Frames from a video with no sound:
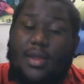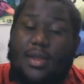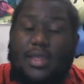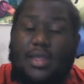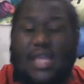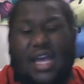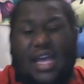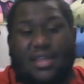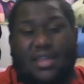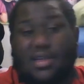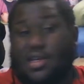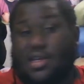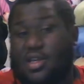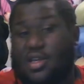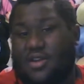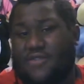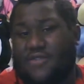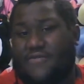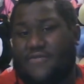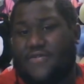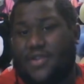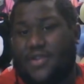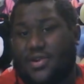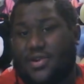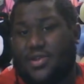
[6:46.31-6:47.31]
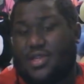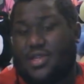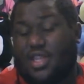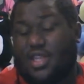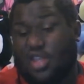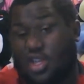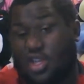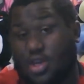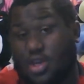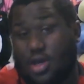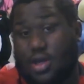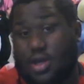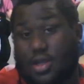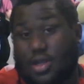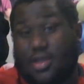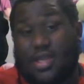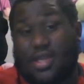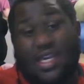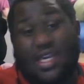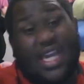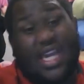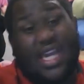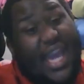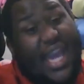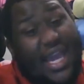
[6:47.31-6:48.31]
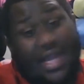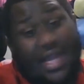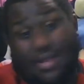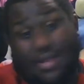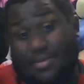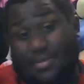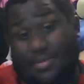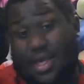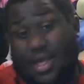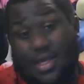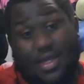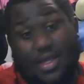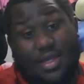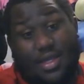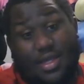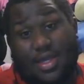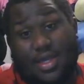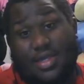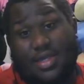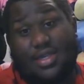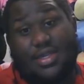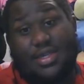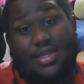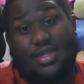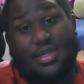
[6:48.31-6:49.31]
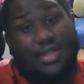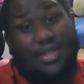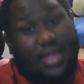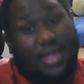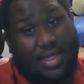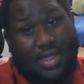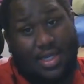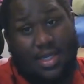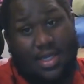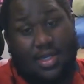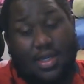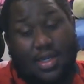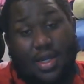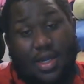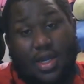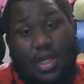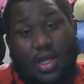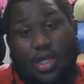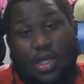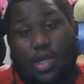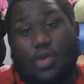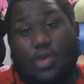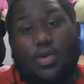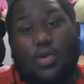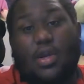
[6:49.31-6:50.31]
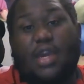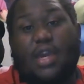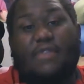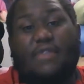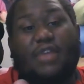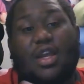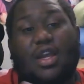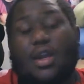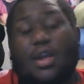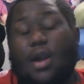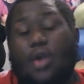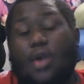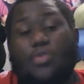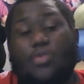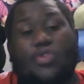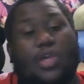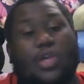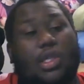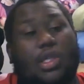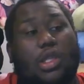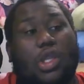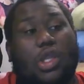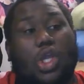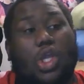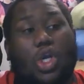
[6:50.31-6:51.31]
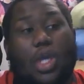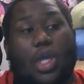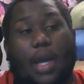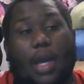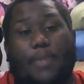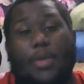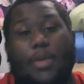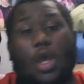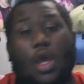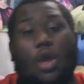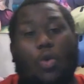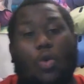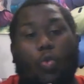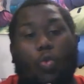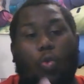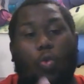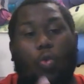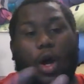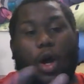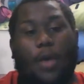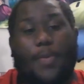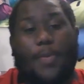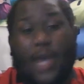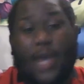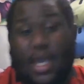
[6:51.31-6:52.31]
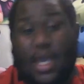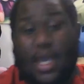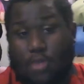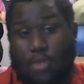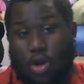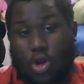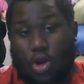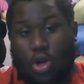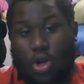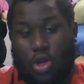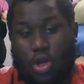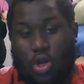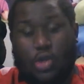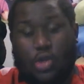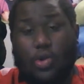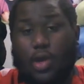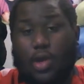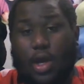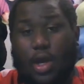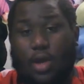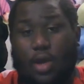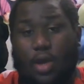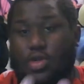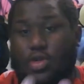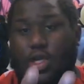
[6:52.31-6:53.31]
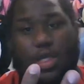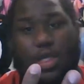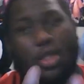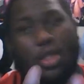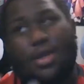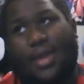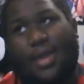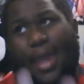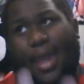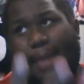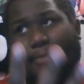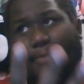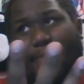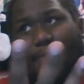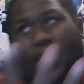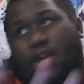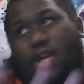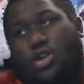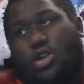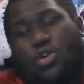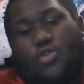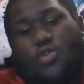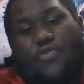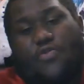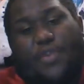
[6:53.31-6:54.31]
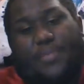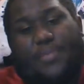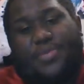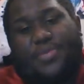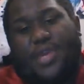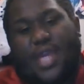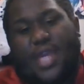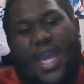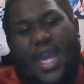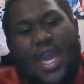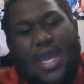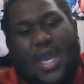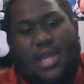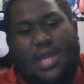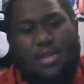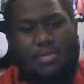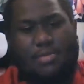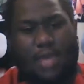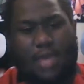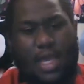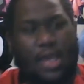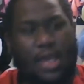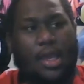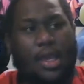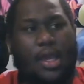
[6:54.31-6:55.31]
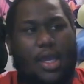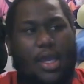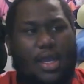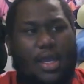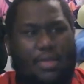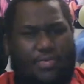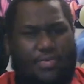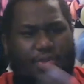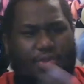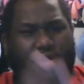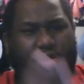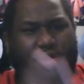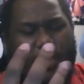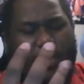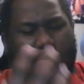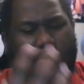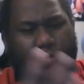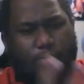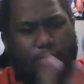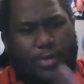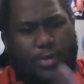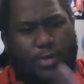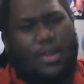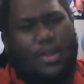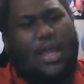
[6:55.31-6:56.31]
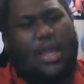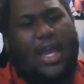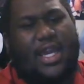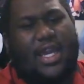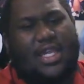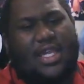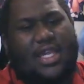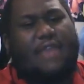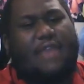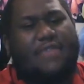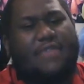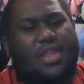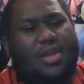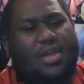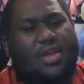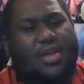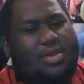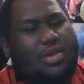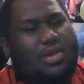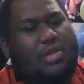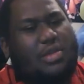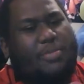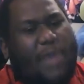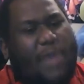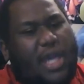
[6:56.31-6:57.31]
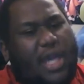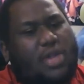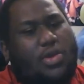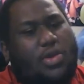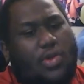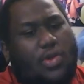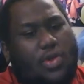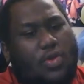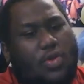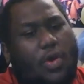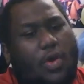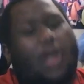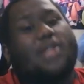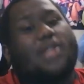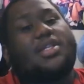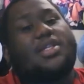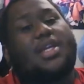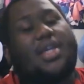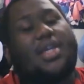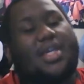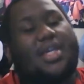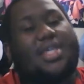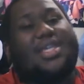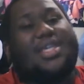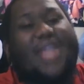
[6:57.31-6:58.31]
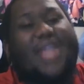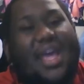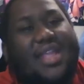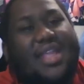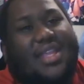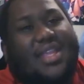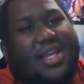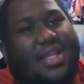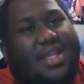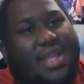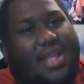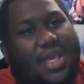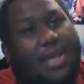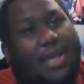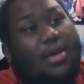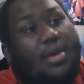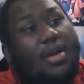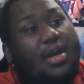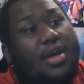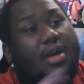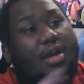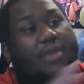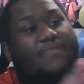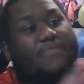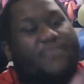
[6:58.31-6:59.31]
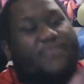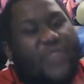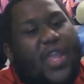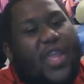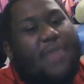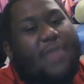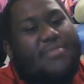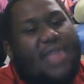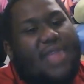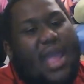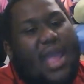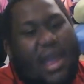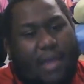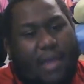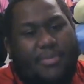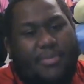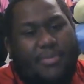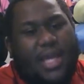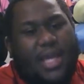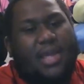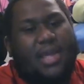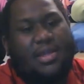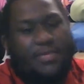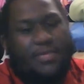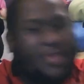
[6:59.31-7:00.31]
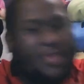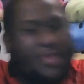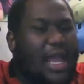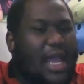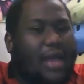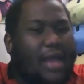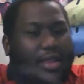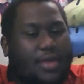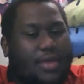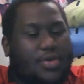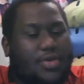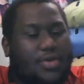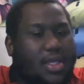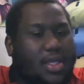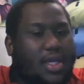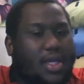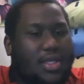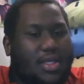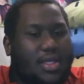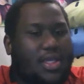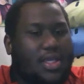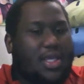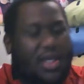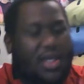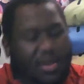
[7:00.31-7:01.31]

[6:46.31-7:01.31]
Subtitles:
Now the good first. The good. The animation is stunning. You even go just look up wallpaper art. You go just look at pictures from the anime. You will realize, even though those pictures' quality is technically dimmed down because it was downloaded onto the